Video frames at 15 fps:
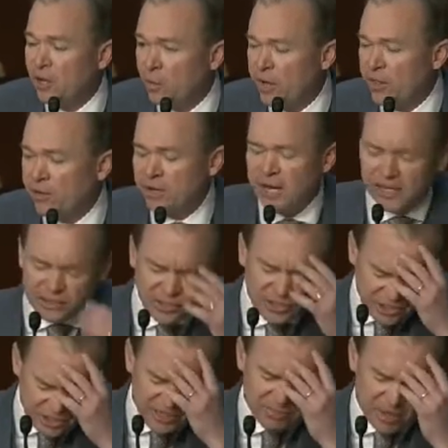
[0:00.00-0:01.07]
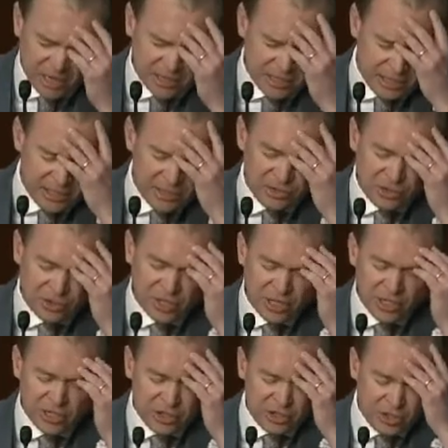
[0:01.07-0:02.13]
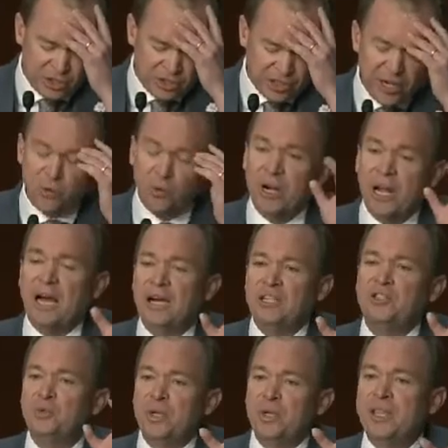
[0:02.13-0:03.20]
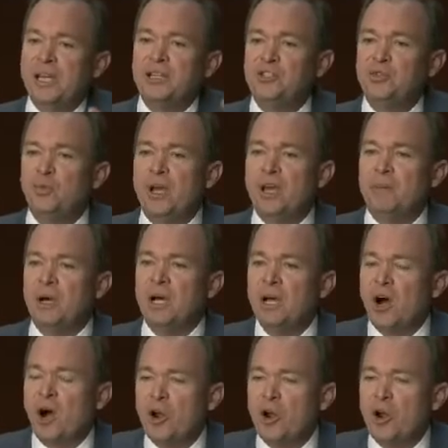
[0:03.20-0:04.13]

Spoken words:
whether or not sea monkeys synchronize when they swim?